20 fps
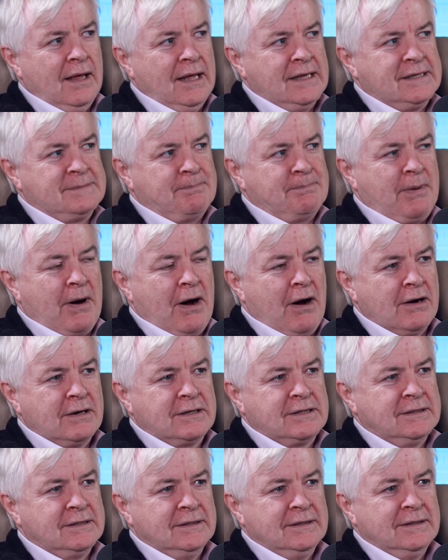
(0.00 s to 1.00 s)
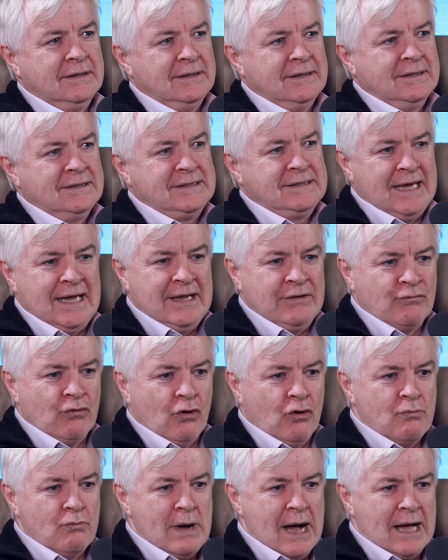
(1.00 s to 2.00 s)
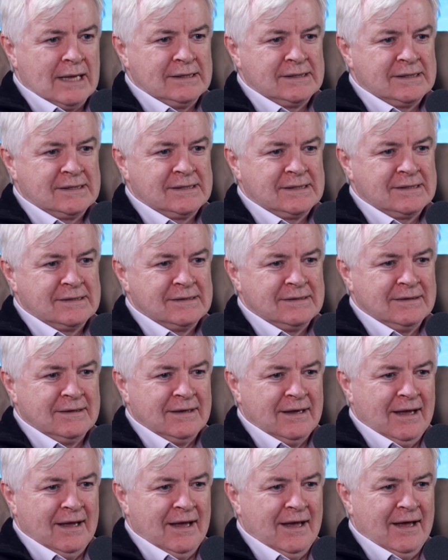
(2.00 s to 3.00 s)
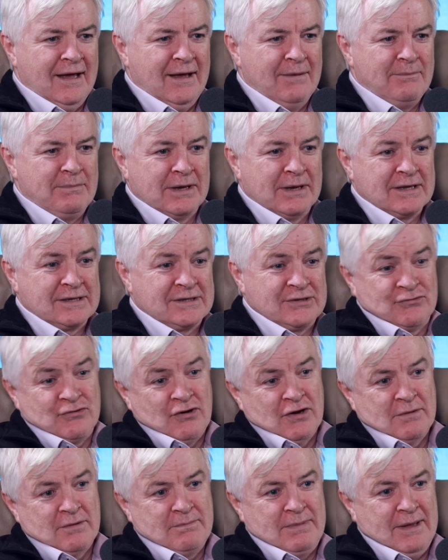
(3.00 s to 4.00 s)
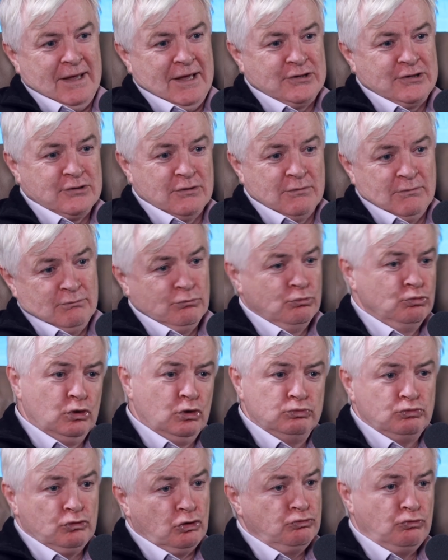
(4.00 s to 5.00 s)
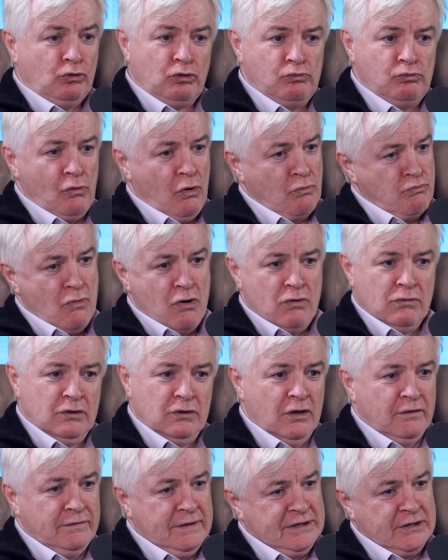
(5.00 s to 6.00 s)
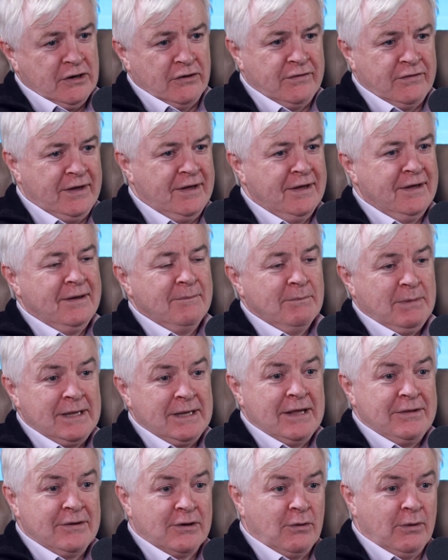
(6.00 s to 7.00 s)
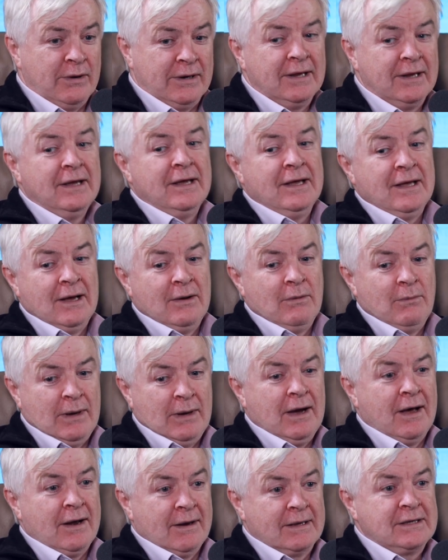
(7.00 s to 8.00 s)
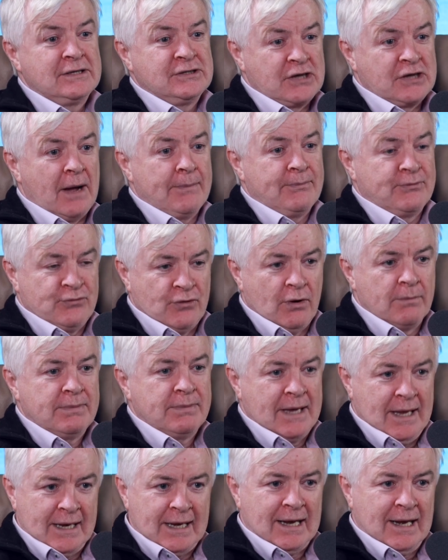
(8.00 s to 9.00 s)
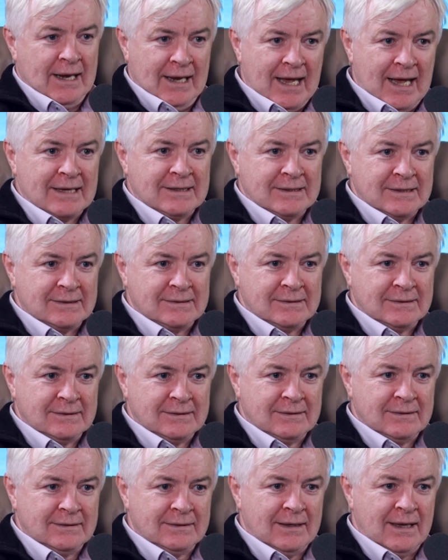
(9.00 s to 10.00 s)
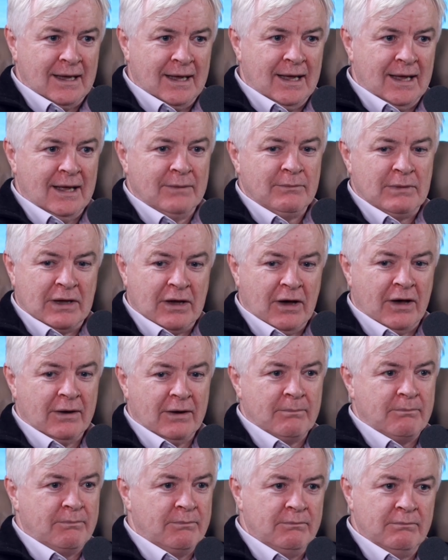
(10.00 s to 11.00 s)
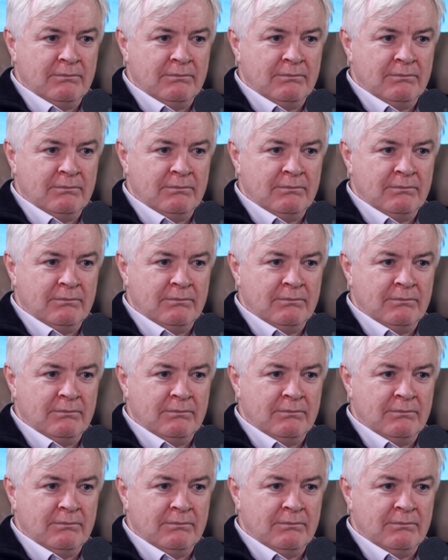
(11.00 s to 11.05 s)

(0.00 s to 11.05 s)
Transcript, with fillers: it's part teen romance uh, because Strzok and Page are mm, lovey dovey, but then they're going, we got to stop Trump getting elected. Mm-hmm. Uh, we got to